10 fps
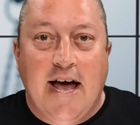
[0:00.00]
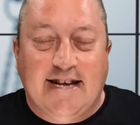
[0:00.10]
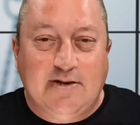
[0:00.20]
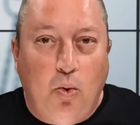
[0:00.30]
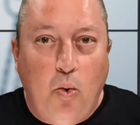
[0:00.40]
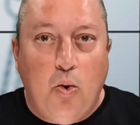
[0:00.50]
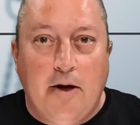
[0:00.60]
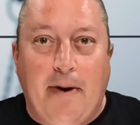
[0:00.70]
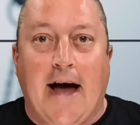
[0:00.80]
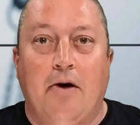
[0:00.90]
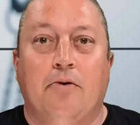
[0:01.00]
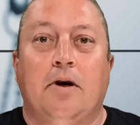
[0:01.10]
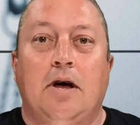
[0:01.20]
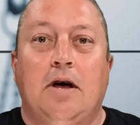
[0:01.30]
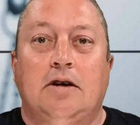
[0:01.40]
It's all about
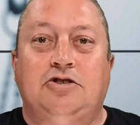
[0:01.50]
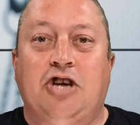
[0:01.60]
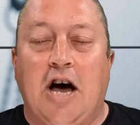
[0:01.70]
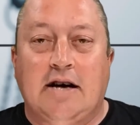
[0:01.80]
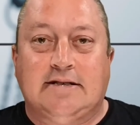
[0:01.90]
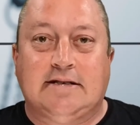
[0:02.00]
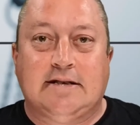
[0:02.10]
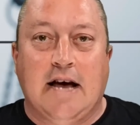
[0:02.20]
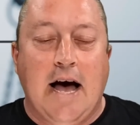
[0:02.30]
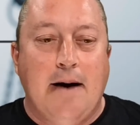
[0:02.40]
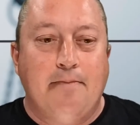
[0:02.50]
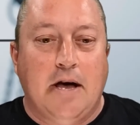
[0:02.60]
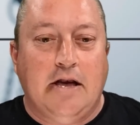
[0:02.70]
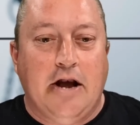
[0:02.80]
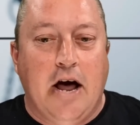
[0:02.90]
just,
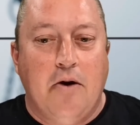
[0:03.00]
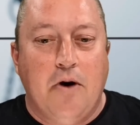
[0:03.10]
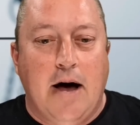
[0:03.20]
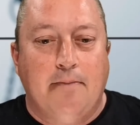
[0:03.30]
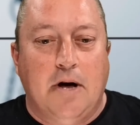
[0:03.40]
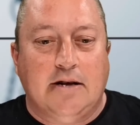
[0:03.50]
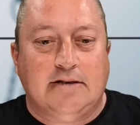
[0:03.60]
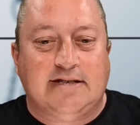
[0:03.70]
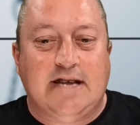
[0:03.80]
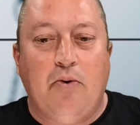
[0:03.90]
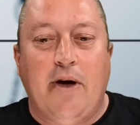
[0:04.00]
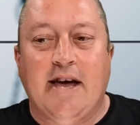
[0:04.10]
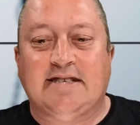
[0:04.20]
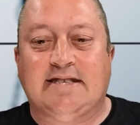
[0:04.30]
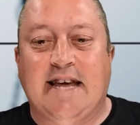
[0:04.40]
sowing
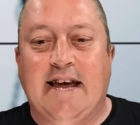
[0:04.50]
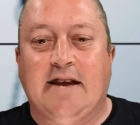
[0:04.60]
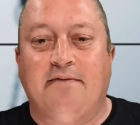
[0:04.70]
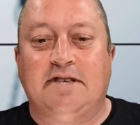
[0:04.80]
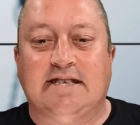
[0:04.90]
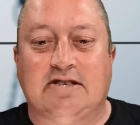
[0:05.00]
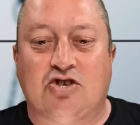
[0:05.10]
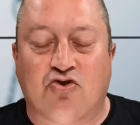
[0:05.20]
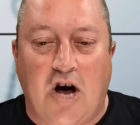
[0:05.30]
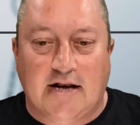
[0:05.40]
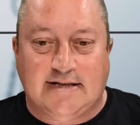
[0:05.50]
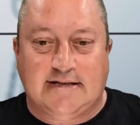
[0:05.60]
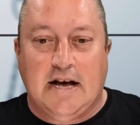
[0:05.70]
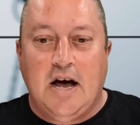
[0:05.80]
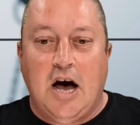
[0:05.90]
a seed of distrust,